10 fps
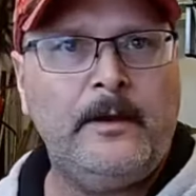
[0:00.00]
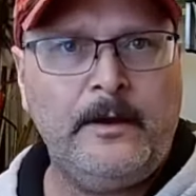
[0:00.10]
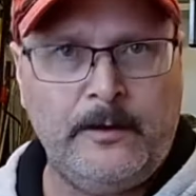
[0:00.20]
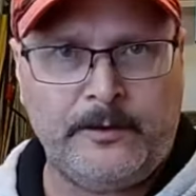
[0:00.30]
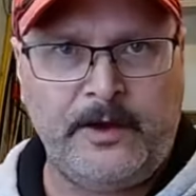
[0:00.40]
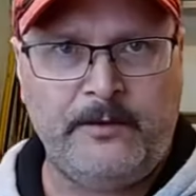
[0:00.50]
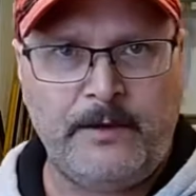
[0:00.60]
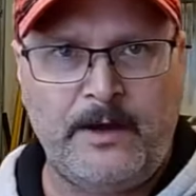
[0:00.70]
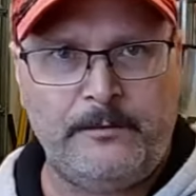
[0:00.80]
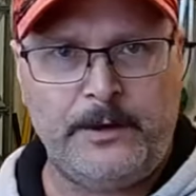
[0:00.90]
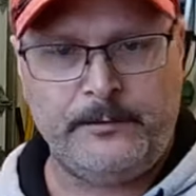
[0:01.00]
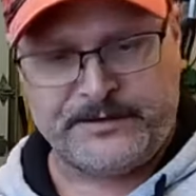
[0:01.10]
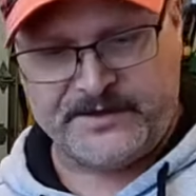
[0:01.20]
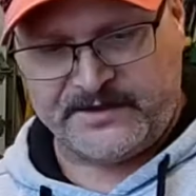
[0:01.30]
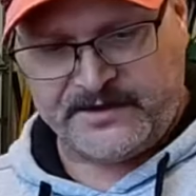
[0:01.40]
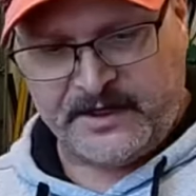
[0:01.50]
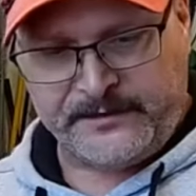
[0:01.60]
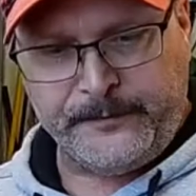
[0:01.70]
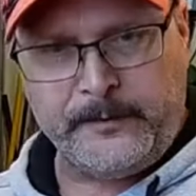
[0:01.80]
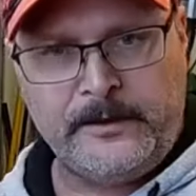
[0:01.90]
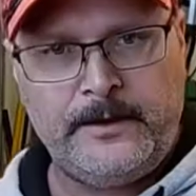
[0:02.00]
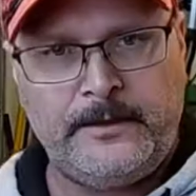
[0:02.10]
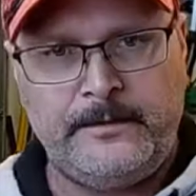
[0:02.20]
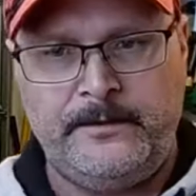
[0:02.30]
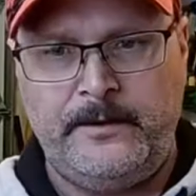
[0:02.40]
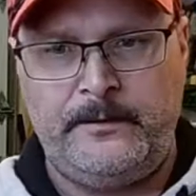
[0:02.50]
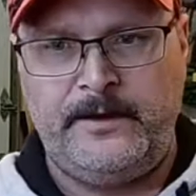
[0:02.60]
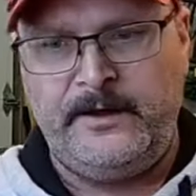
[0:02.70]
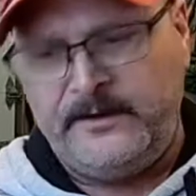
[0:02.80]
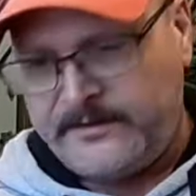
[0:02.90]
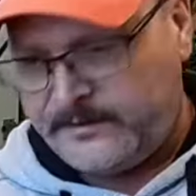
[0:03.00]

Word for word: Okay, round one was successful. There it is